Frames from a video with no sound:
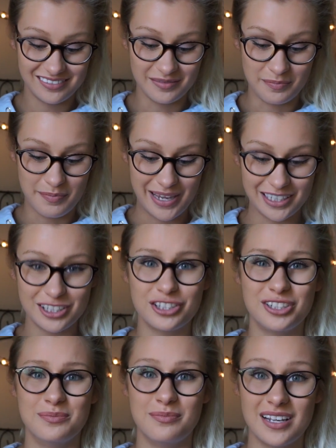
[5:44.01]
mend
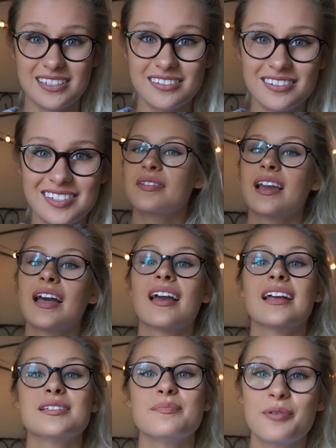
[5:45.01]
your muscles.
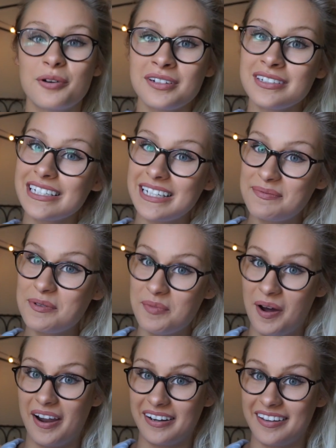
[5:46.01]
It's important to keep in
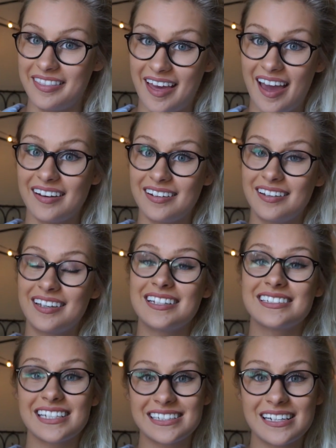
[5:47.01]
mind that
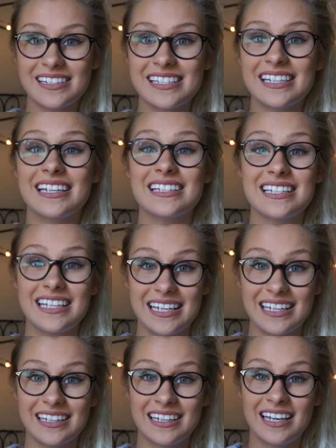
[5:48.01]
consistency is
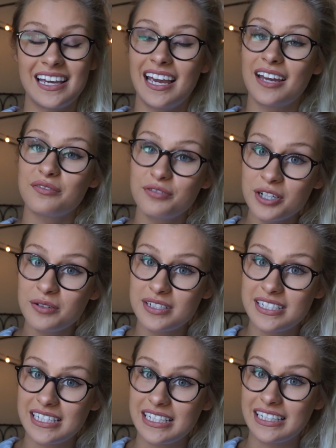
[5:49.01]
key and
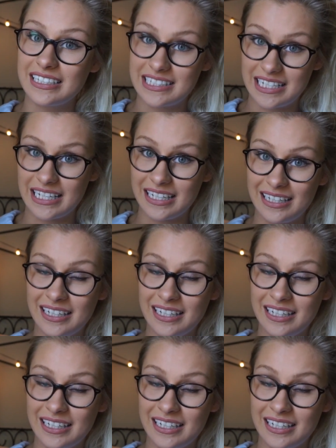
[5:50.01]
frequency is key.